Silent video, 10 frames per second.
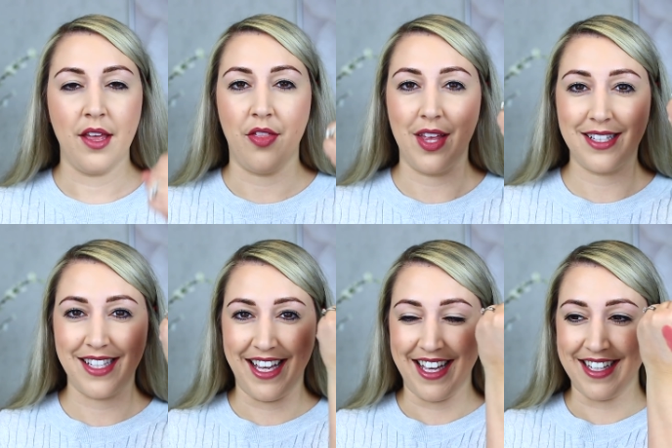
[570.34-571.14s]

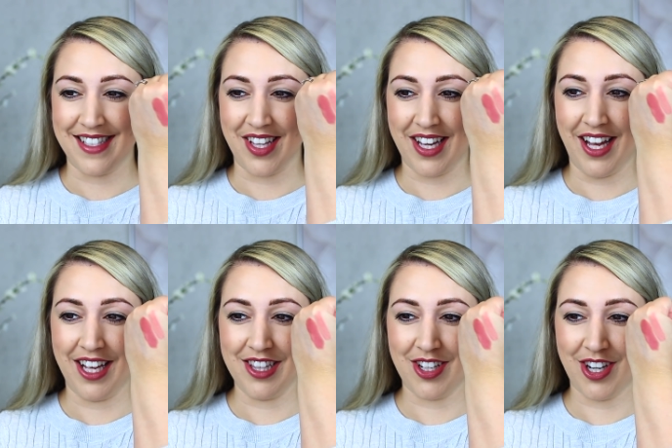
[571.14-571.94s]
This is the
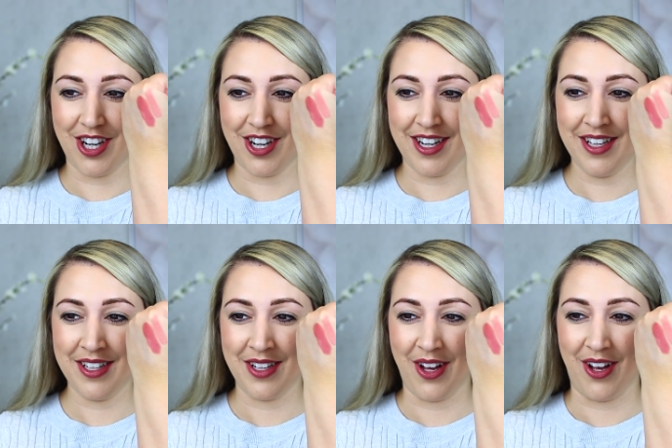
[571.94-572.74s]
color.
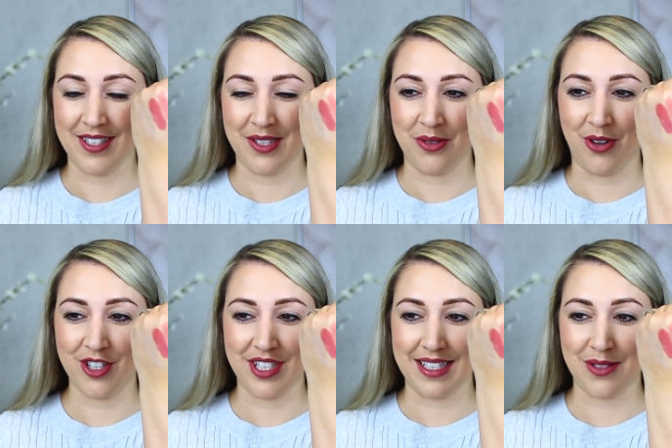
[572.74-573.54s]
Also
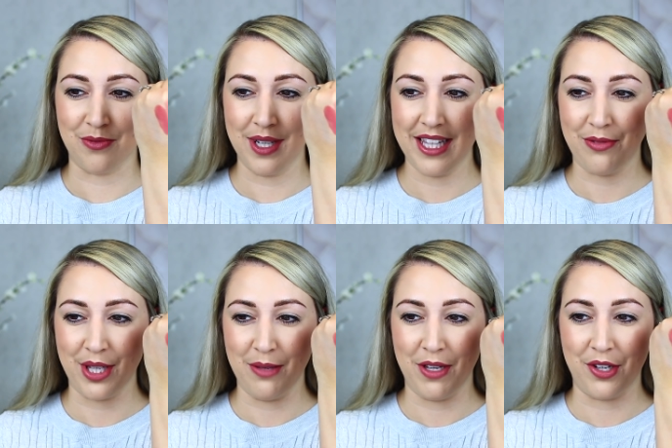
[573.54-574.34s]
gorgeous. Really,
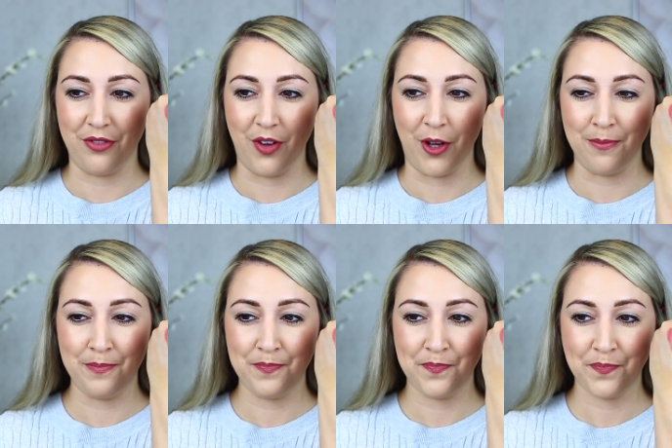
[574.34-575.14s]
really beautiful.
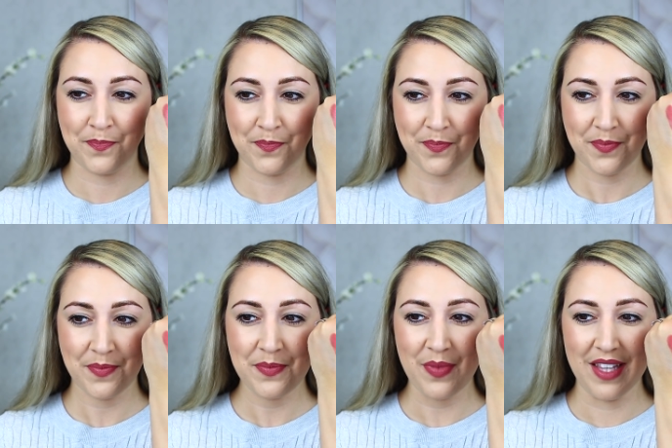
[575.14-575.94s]

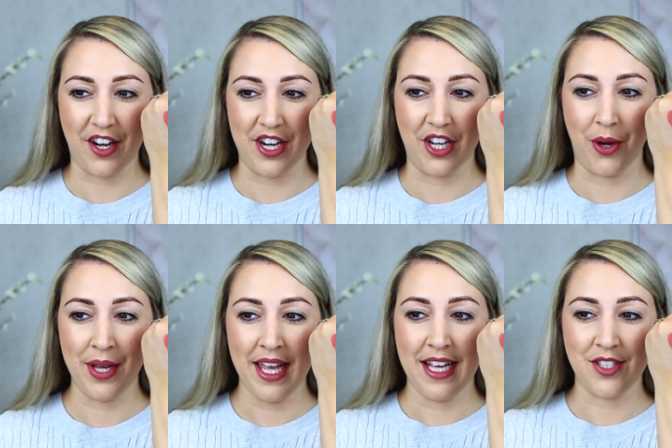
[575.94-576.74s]
There you go.
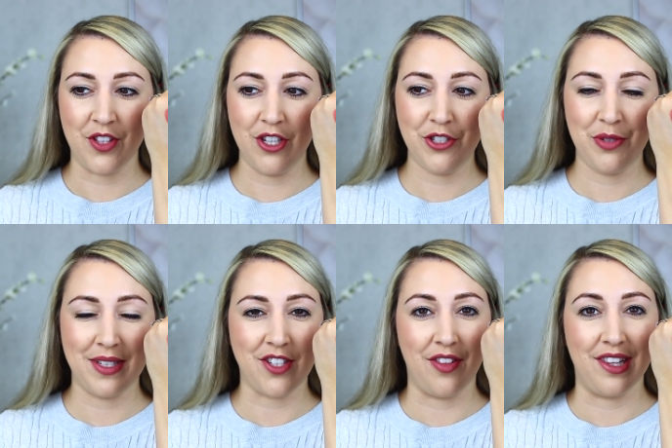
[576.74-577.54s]
So the Gucci
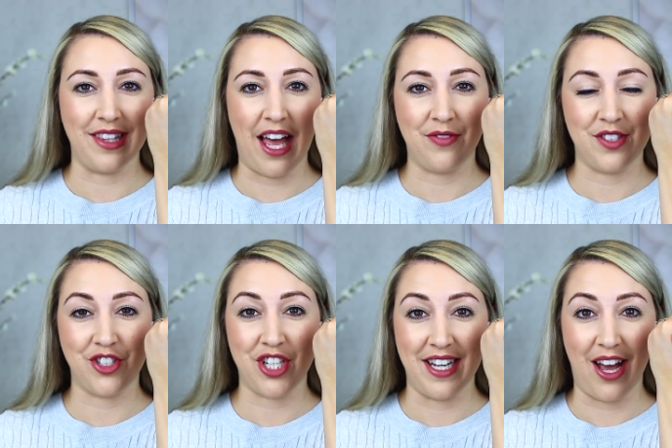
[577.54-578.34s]
one's on the left, the
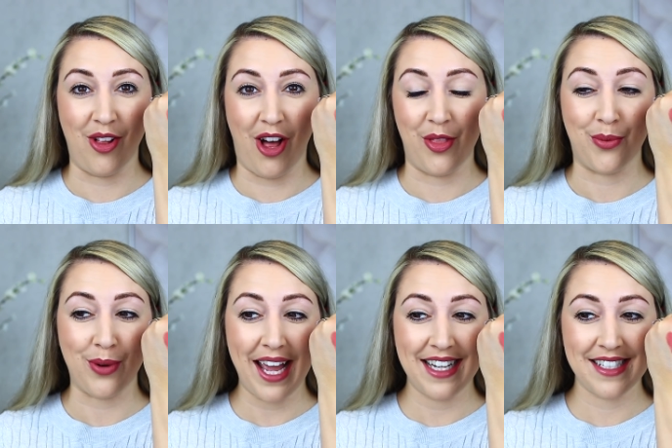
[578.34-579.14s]
Chanel on the
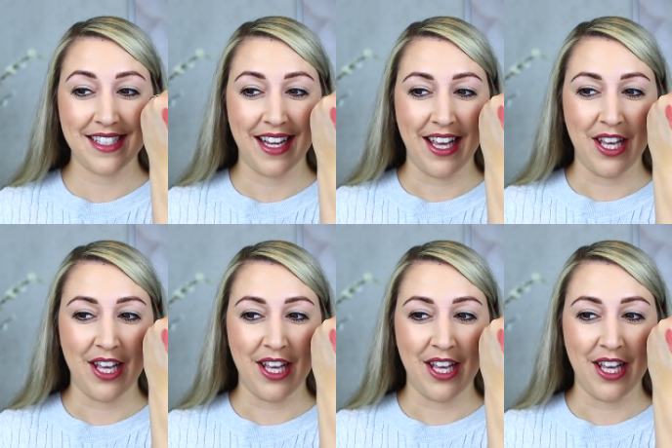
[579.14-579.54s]
right.